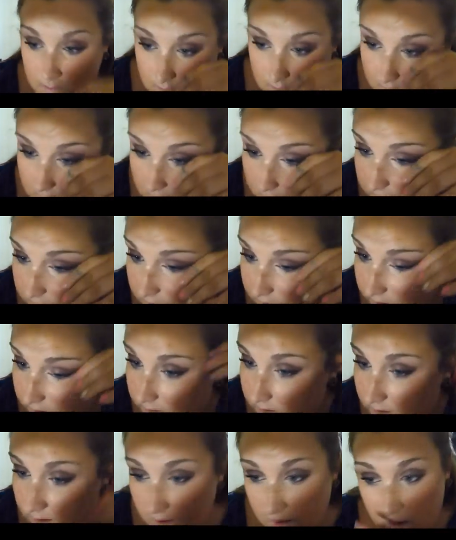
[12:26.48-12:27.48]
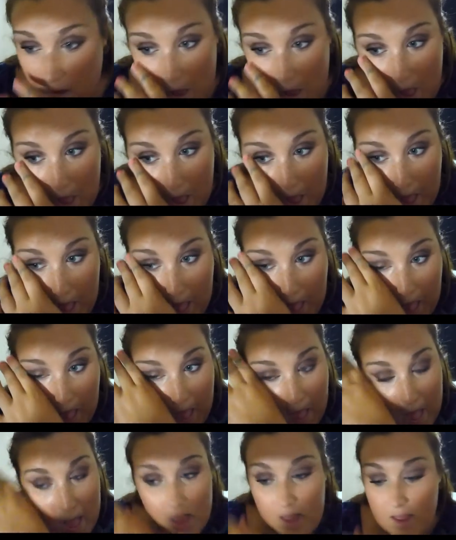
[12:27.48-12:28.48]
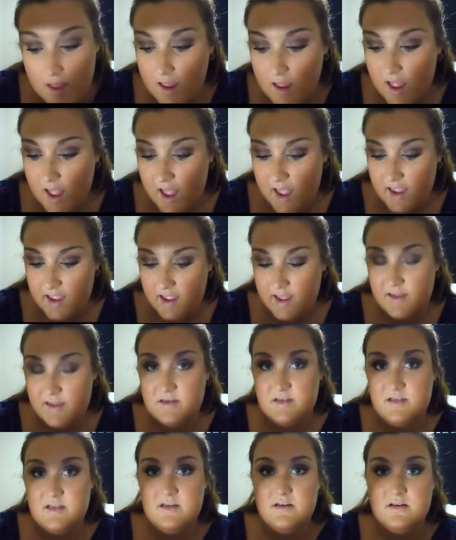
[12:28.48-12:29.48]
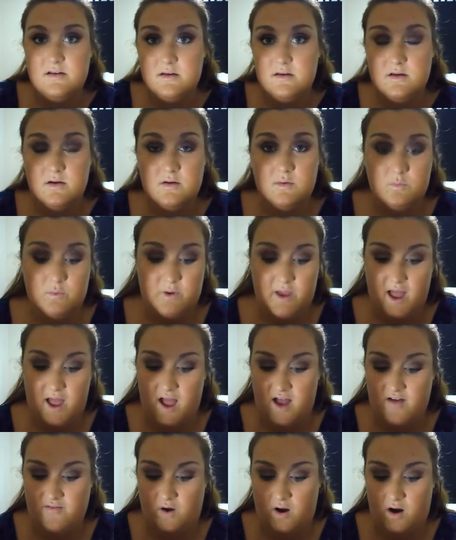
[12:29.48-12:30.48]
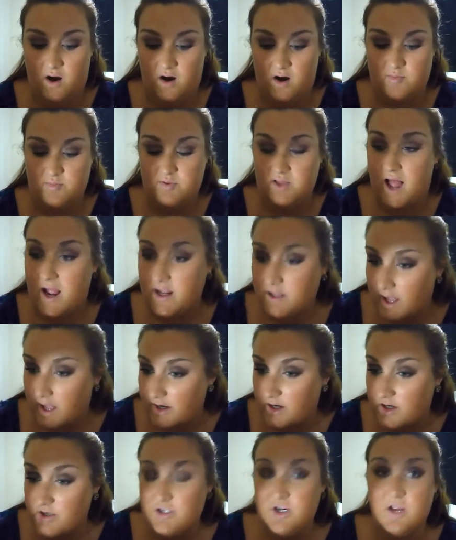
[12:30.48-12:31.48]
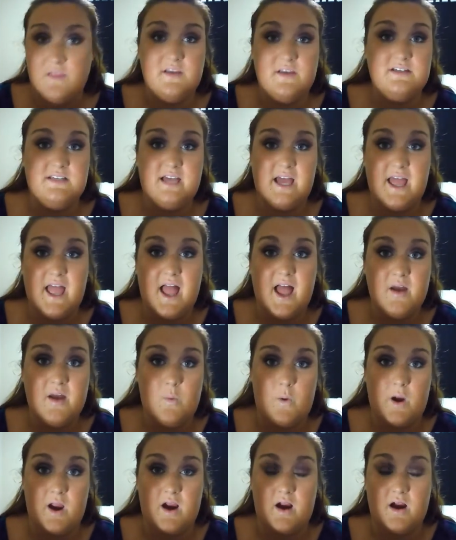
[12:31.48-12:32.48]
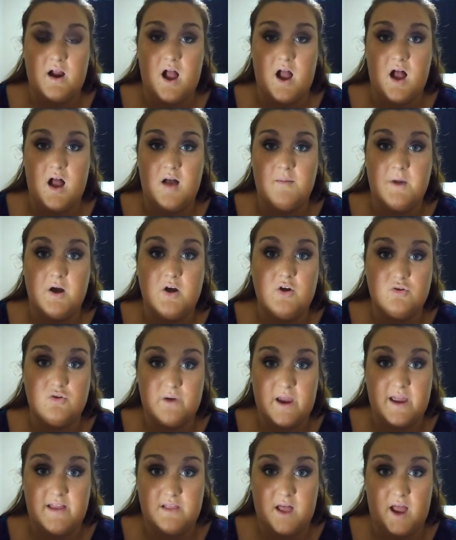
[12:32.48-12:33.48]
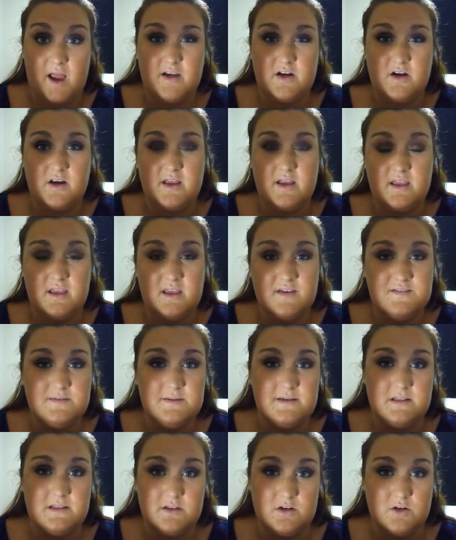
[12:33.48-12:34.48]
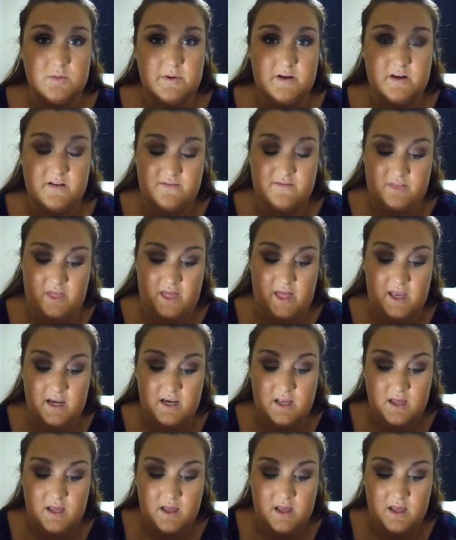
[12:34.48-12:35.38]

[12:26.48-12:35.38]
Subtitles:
More blending. And we have our black liner. During the day I wear a gray liner. It gives me a little bit of that